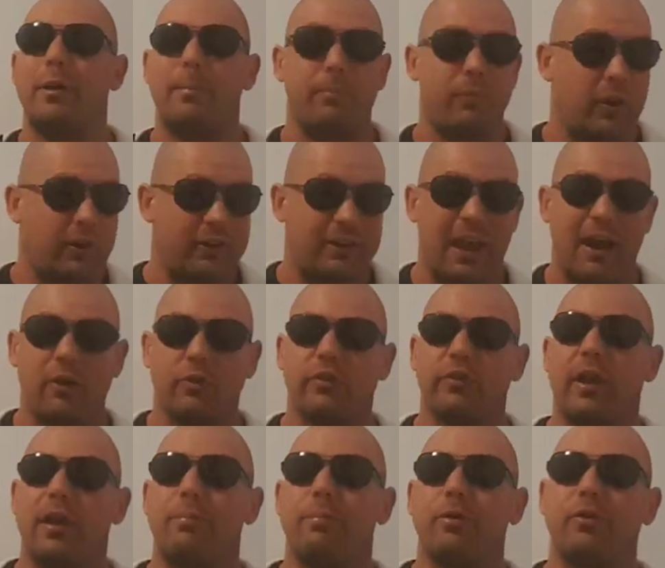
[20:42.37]
but the
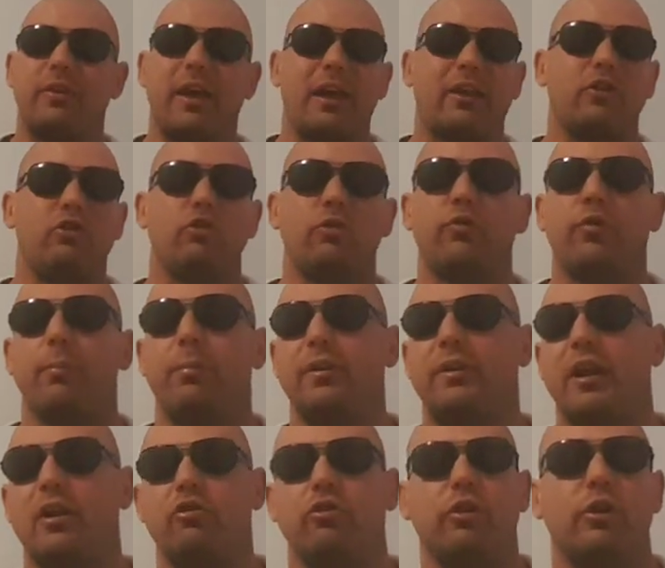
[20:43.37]
downside protected you from
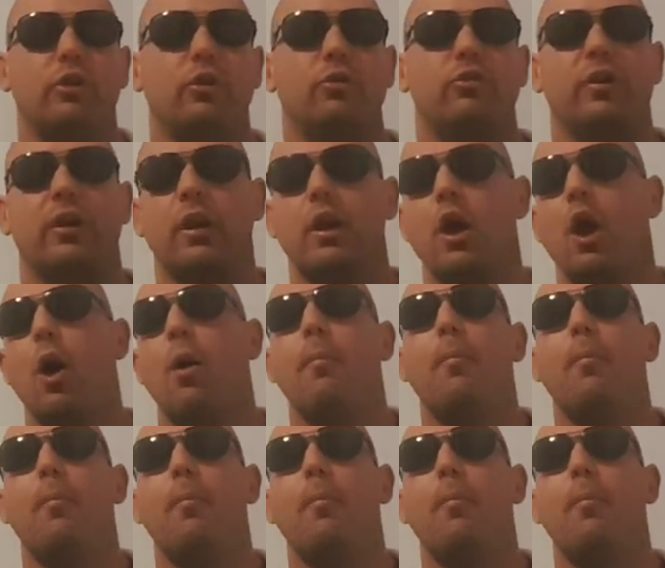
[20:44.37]
potentially losing